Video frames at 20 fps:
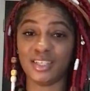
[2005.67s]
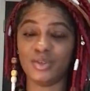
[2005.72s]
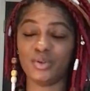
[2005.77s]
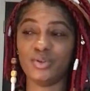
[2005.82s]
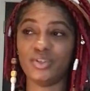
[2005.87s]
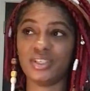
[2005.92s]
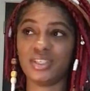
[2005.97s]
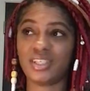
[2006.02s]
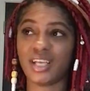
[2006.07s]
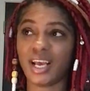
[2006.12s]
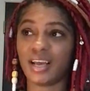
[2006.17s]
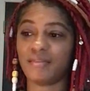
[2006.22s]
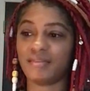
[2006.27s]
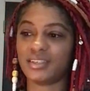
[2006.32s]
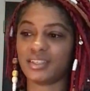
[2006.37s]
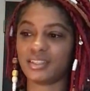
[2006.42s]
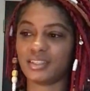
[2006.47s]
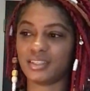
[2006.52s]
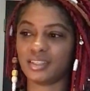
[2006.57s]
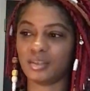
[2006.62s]
You just have
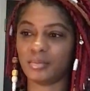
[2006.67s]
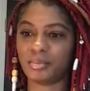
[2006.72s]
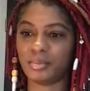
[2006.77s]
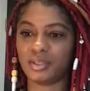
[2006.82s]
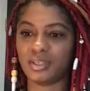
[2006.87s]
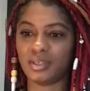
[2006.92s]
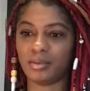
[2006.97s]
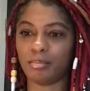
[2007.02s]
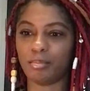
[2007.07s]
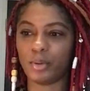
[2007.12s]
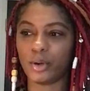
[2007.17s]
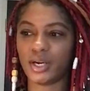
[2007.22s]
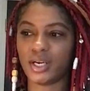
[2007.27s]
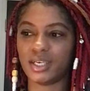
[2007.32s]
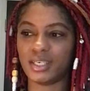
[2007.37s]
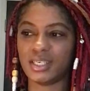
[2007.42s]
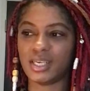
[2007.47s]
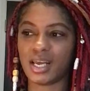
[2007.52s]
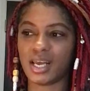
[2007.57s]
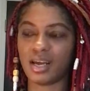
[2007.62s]
to simply
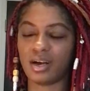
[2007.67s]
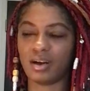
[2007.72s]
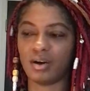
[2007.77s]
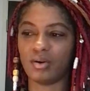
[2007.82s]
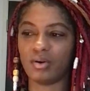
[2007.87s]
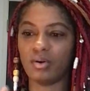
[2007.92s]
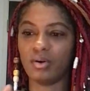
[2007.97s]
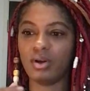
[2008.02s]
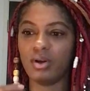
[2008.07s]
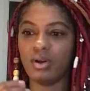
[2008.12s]
break down